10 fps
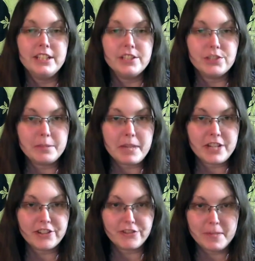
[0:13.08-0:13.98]
doing
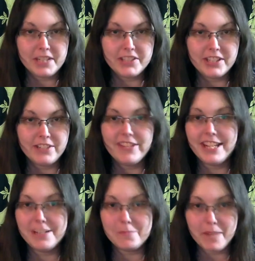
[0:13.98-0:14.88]
magic for myself
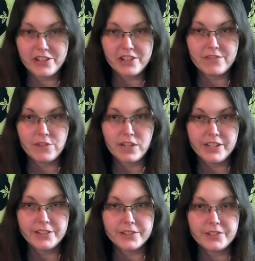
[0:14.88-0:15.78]
and magic for
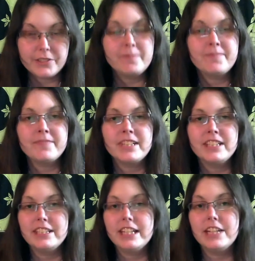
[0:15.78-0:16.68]
others.
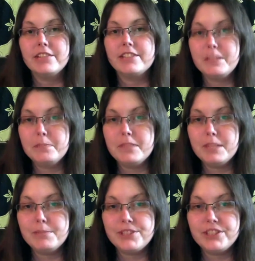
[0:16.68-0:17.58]
Now tip
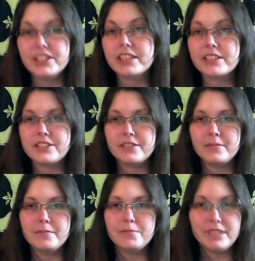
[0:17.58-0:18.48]
number 6,
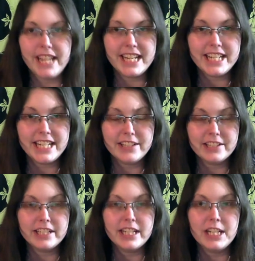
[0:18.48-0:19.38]
plan
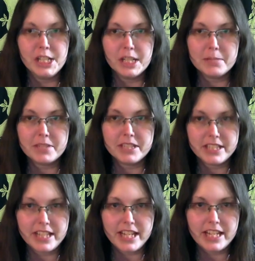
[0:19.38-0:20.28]
ahead to the
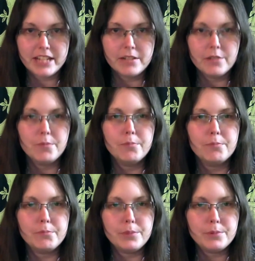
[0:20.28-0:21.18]
day,
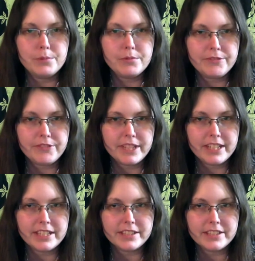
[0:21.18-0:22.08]
moon
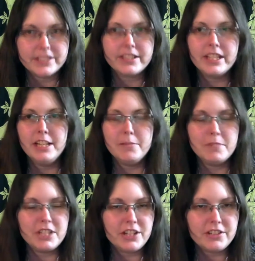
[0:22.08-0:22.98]
phase,
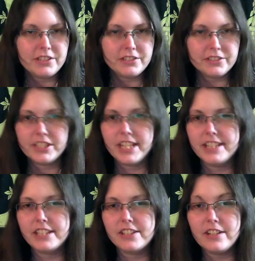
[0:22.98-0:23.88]
materials,
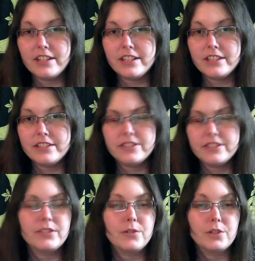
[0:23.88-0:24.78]
and the
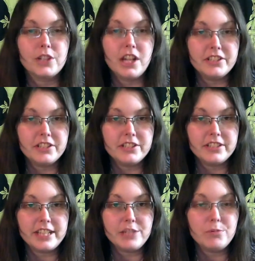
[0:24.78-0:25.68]
gods or goddesses
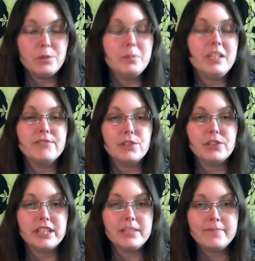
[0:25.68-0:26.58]
that you will be invoking,